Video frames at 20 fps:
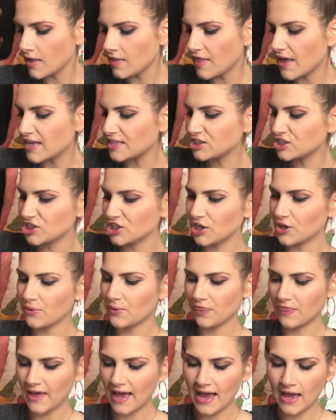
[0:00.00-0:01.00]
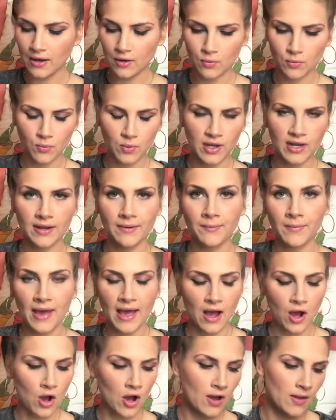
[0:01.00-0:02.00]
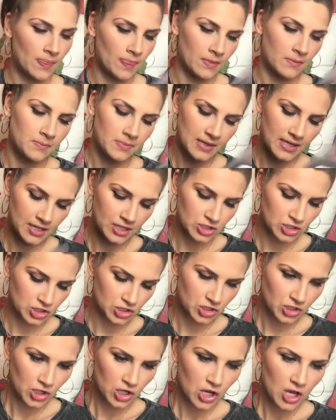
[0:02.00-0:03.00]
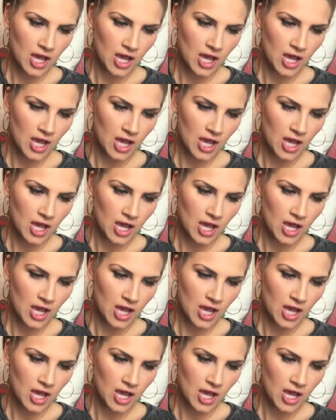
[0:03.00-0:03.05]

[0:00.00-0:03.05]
Then to go with that, when I'm on the beach,